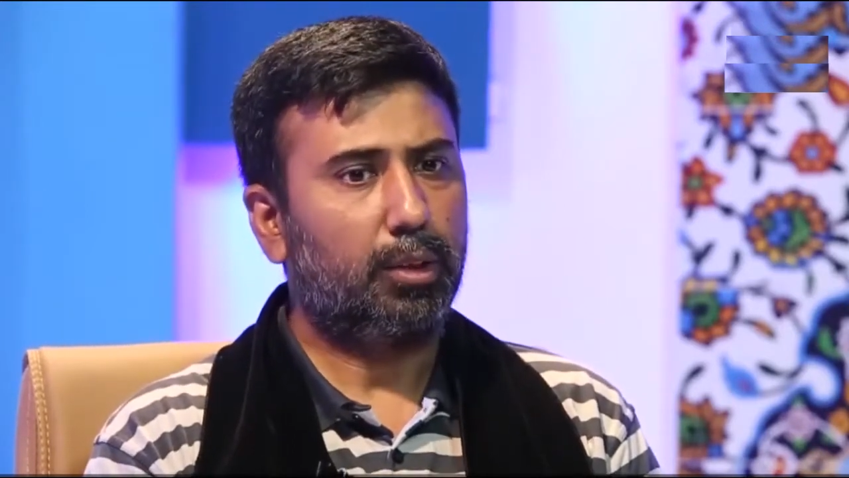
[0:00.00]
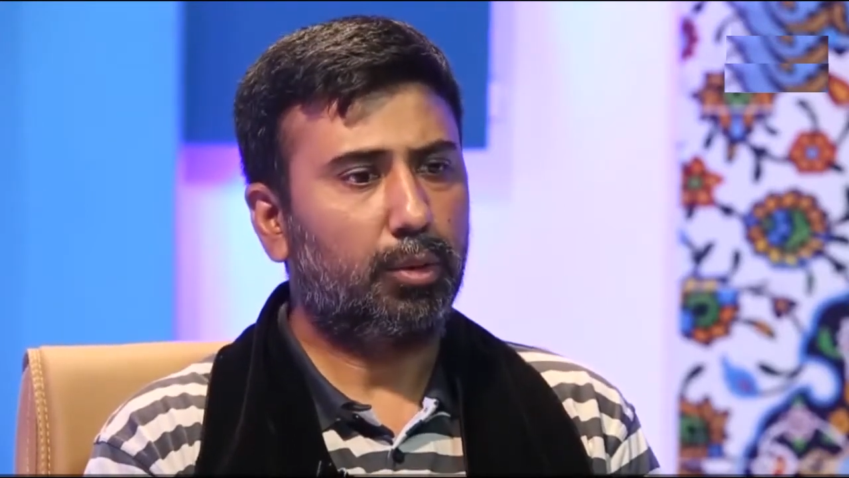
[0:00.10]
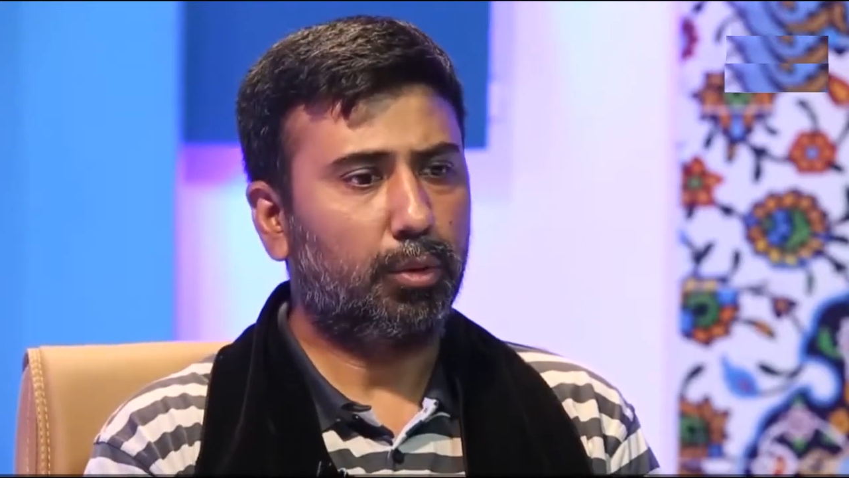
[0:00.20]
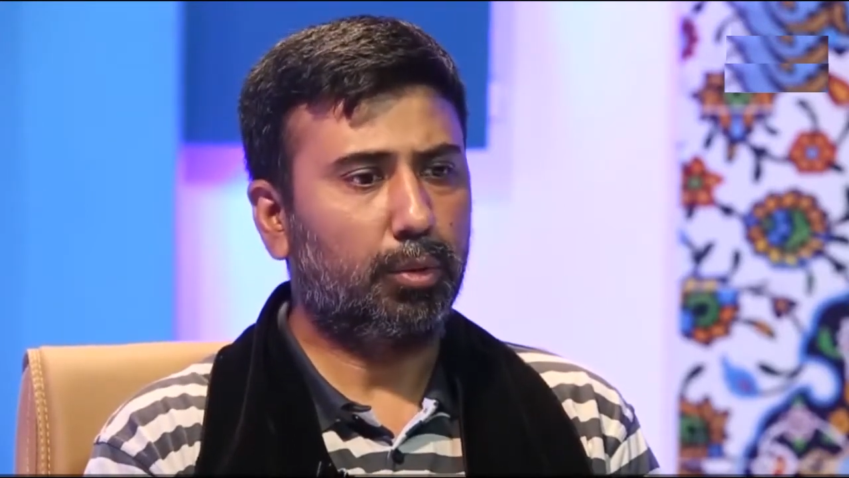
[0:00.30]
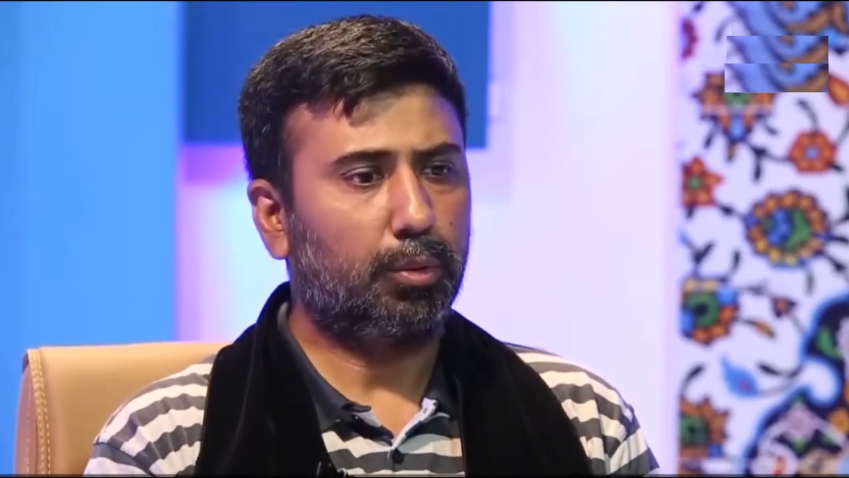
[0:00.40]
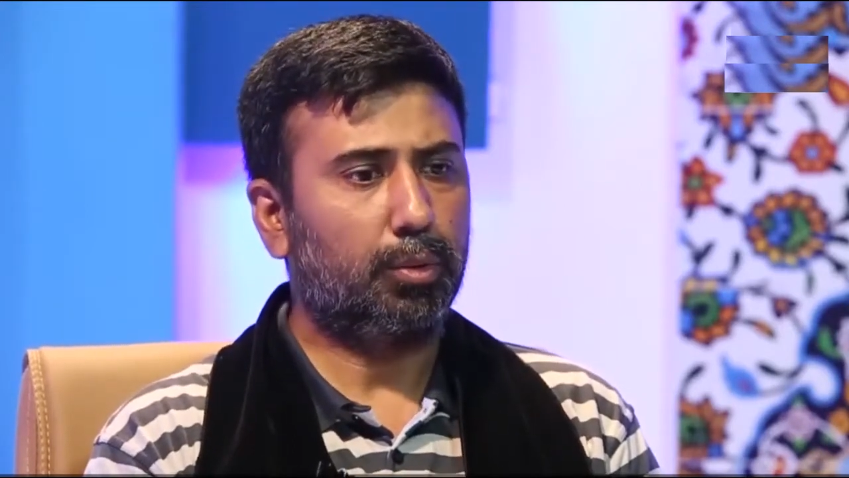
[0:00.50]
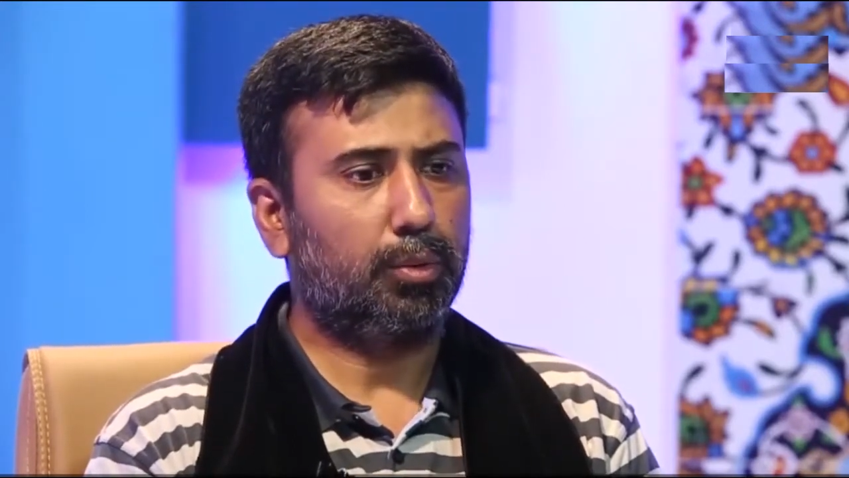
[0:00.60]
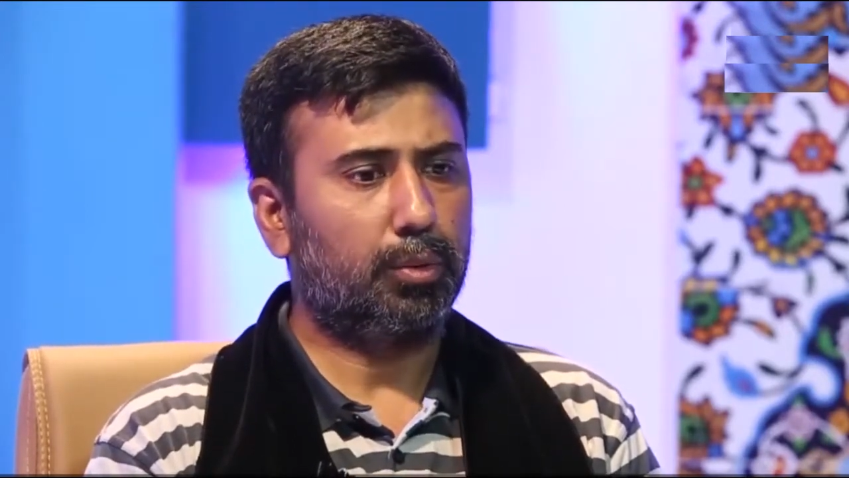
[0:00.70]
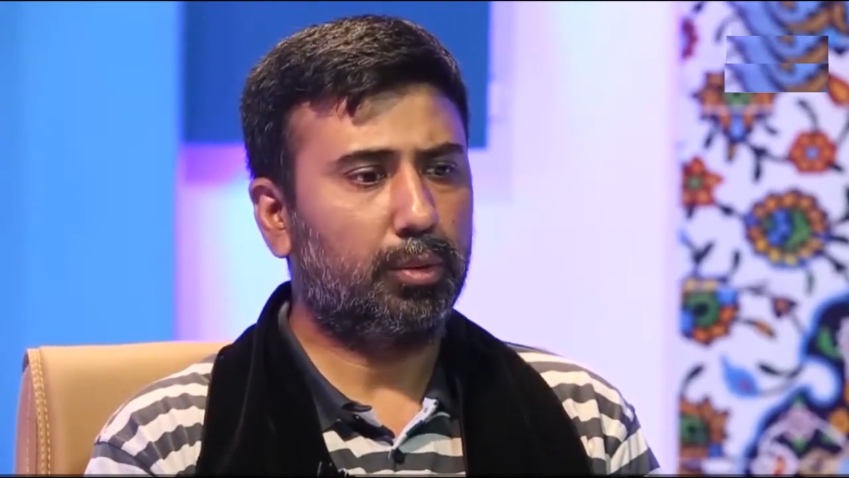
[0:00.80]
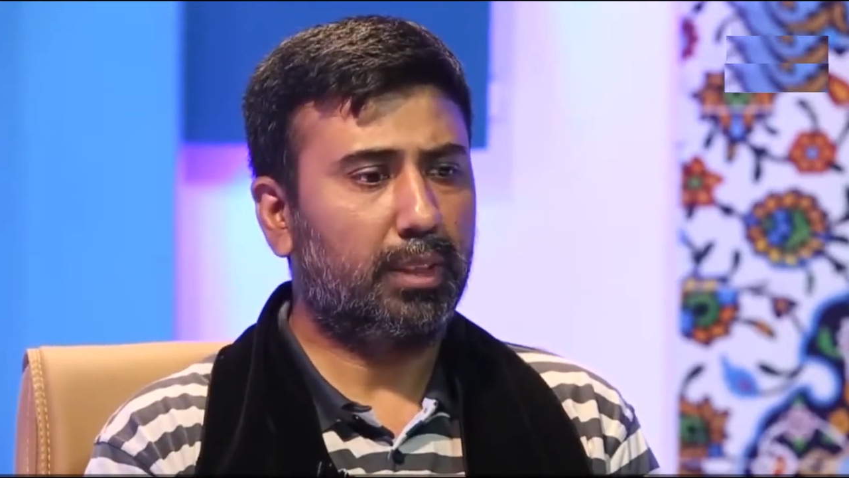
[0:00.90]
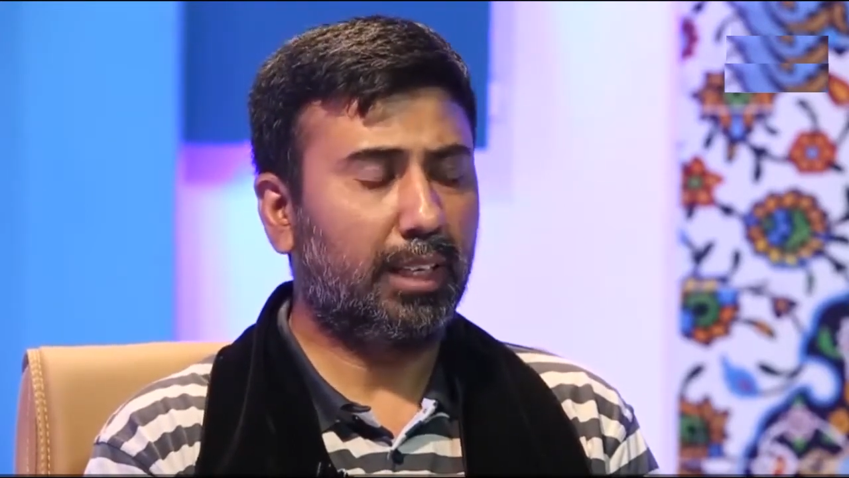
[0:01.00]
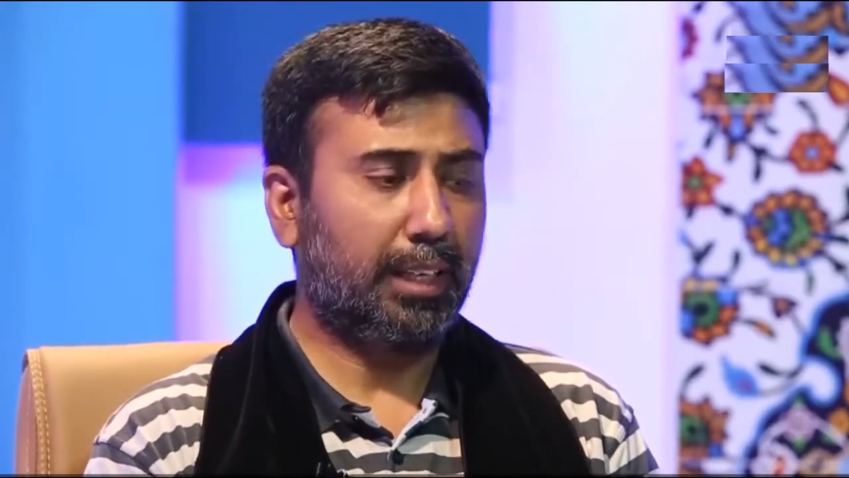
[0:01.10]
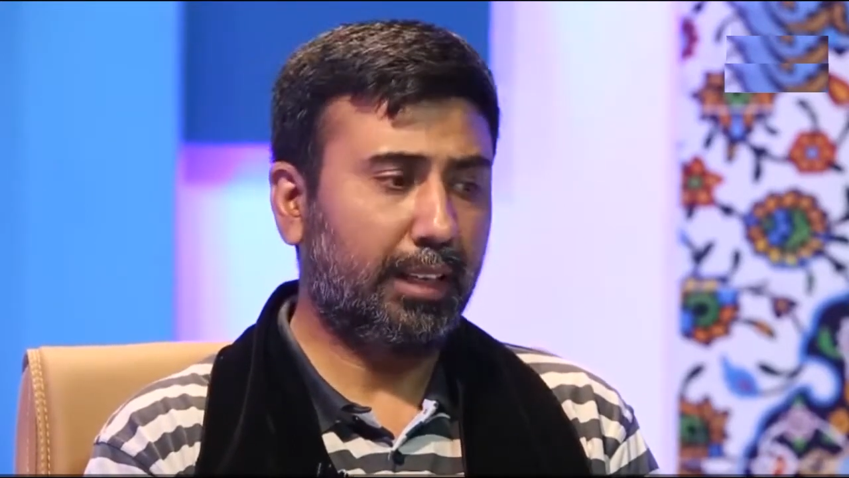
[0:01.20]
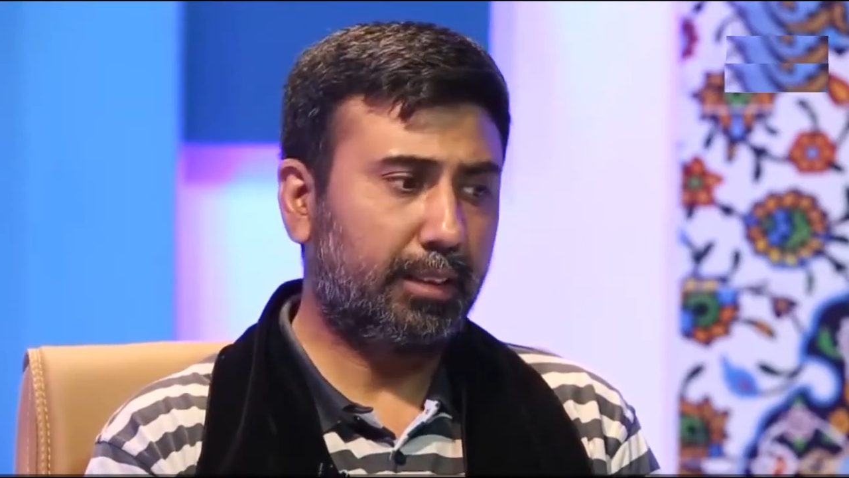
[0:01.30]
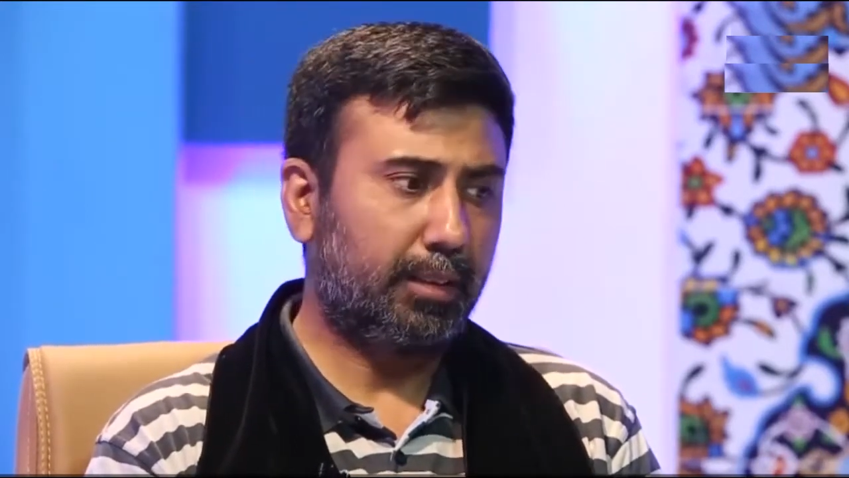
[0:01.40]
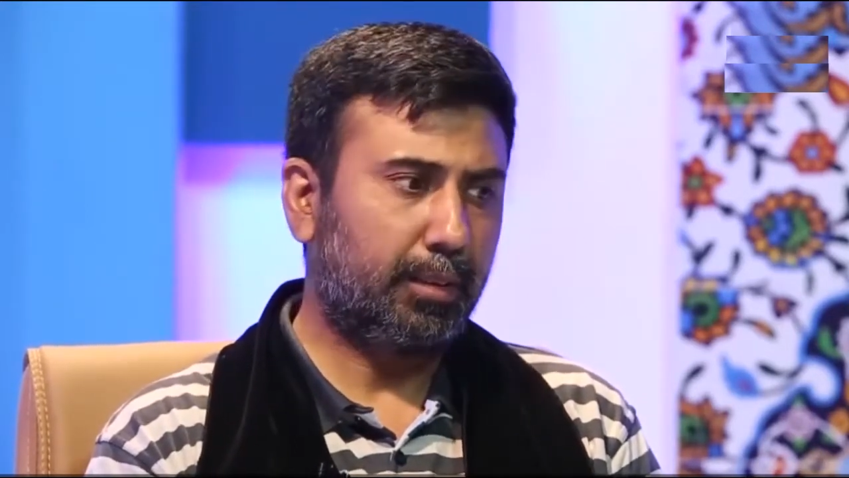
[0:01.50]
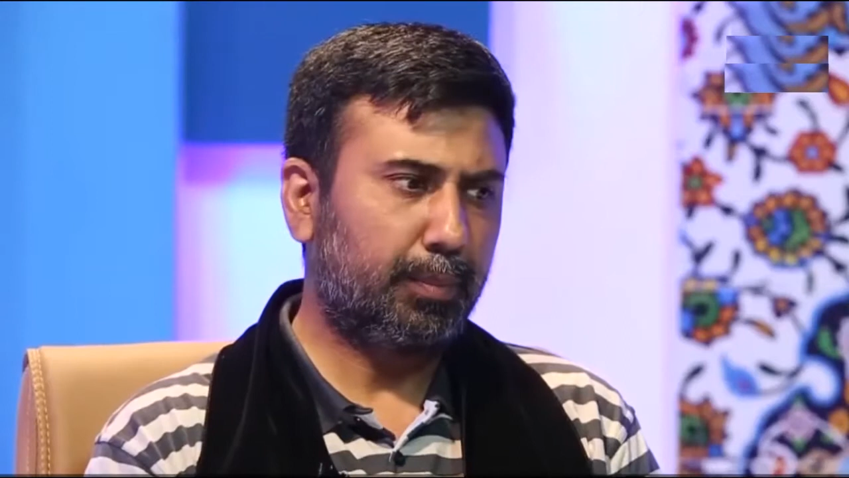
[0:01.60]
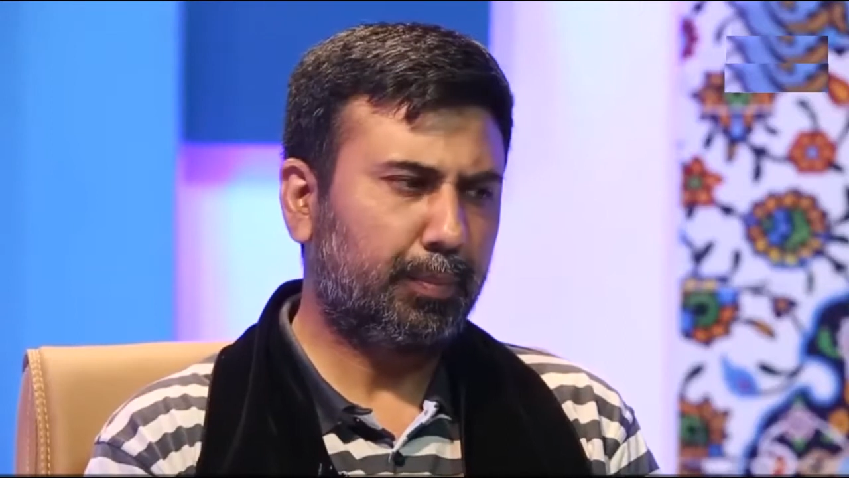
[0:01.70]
to the kids.